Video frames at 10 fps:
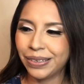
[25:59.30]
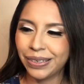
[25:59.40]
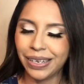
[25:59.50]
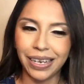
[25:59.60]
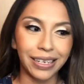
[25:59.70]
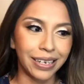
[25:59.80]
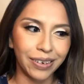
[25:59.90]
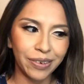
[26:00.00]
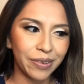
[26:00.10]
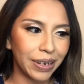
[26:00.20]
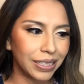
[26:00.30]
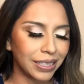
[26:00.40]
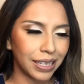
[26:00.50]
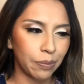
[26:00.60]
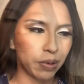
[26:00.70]
I don't know. I just
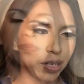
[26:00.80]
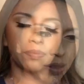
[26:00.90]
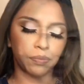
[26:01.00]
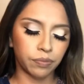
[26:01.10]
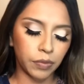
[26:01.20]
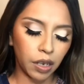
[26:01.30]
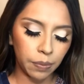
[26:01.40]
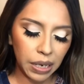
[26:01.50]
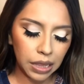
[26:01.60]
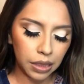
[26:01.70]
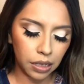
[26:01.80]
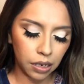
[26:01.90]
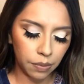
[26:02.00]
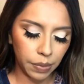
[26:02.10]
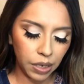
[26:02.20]
like putting on
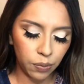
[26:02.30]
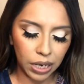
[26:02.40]
my wedding